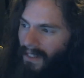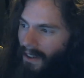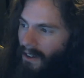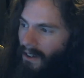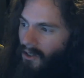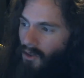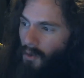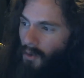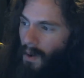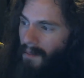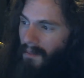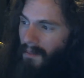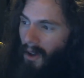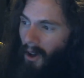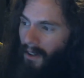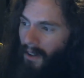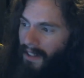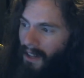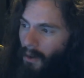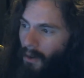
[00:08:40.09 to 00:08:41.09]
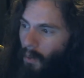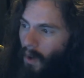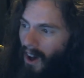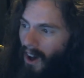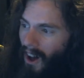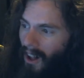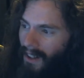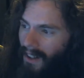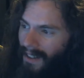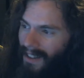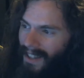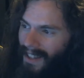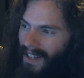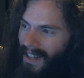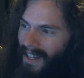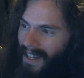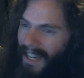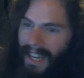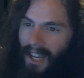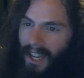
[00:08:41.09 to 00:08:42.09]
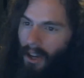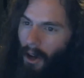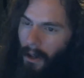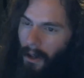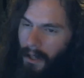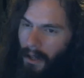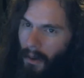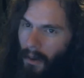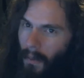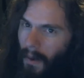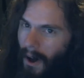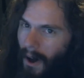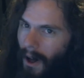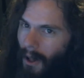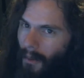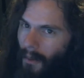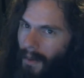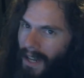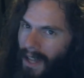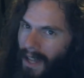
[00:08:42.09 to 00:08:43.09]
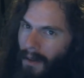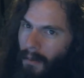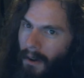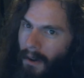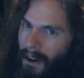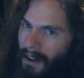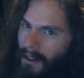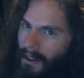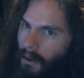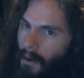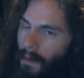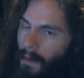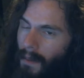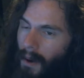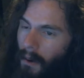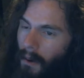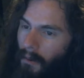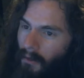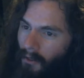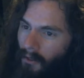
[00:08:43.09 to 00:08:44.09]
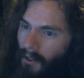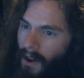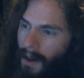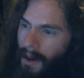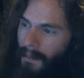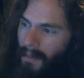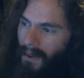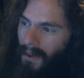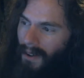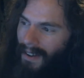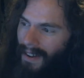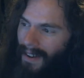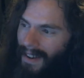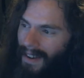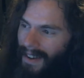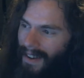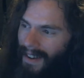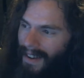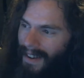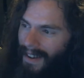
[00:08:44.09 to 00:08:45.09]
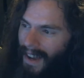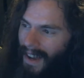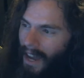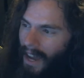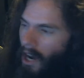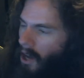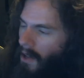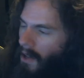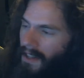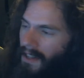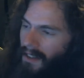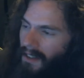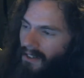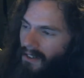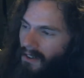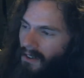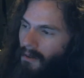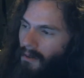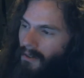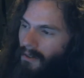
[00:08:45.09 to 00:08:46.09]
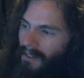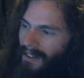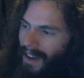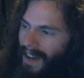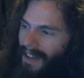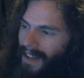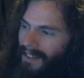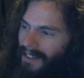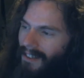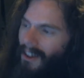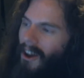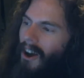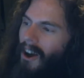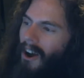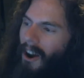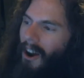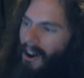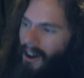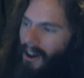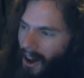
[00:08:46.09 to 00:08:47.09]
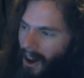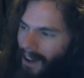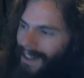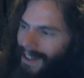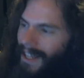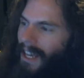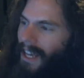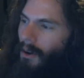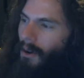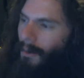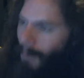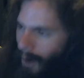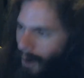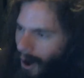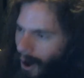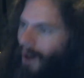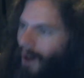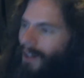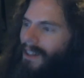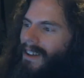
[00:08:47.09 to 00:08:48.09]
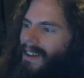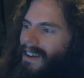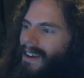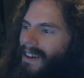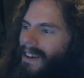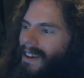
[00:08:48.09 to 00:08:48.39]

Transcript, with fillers: Trump called it a wall. He called it a wall when he wanted to oppose Trump. And all these news sites are calling it a wall.